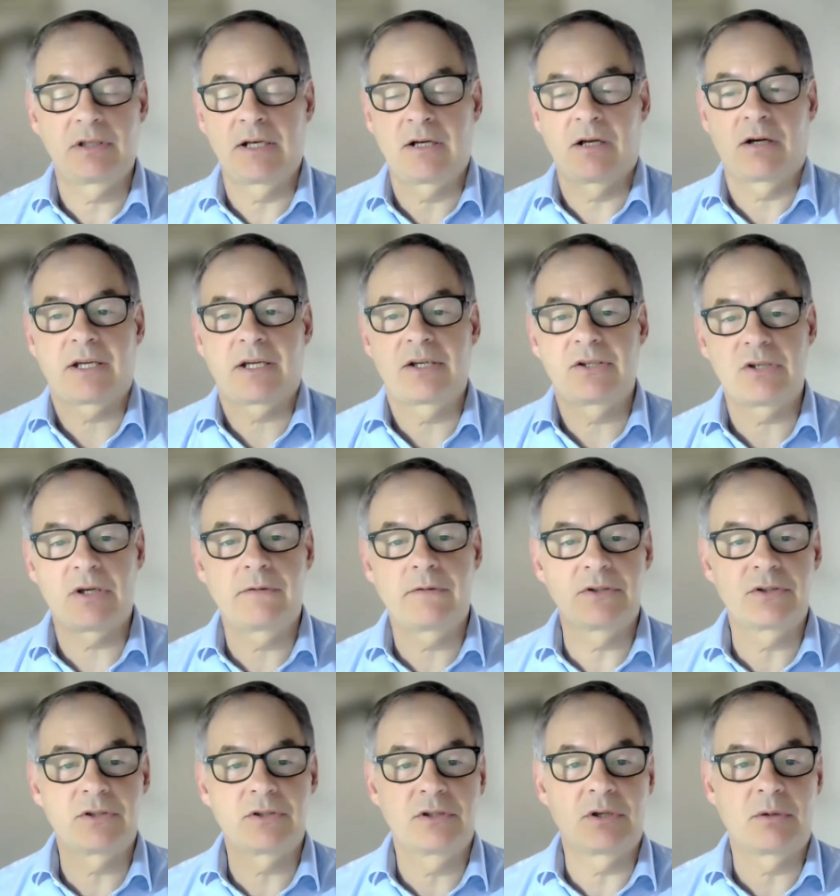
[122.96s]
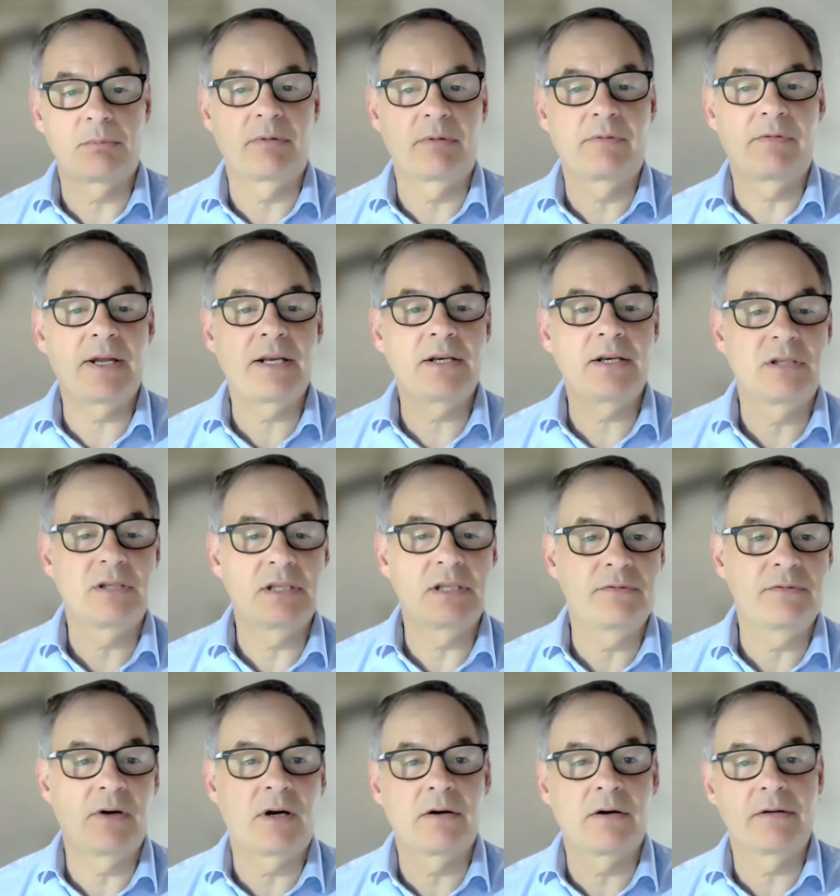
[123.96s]
our case, hopefully, to you know, prevent
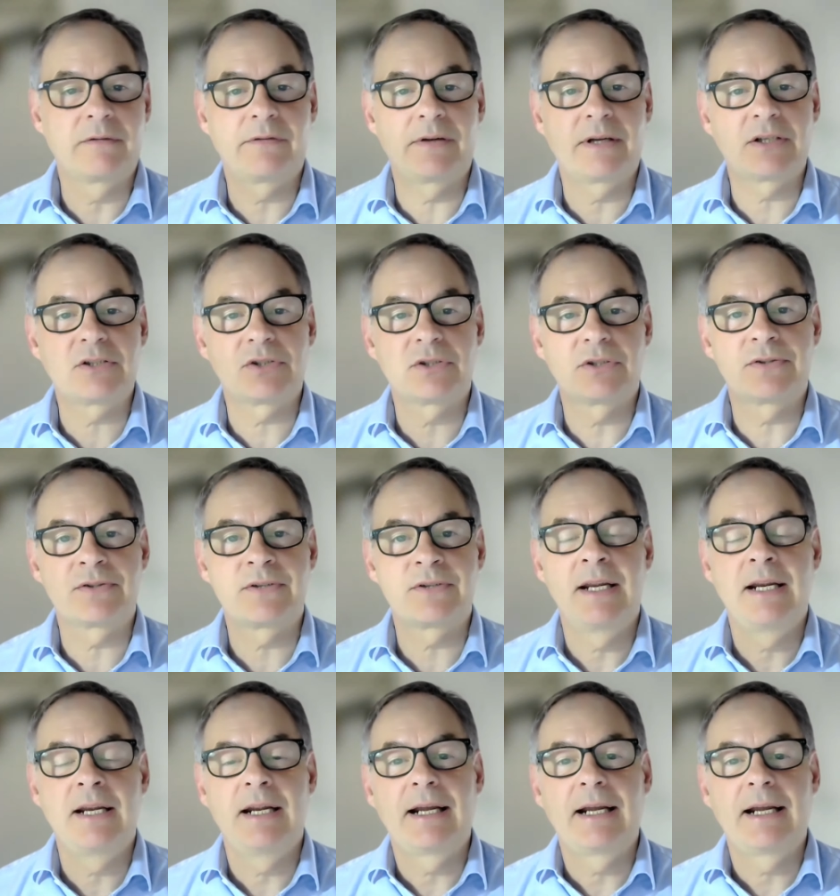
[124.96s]
these viral infections.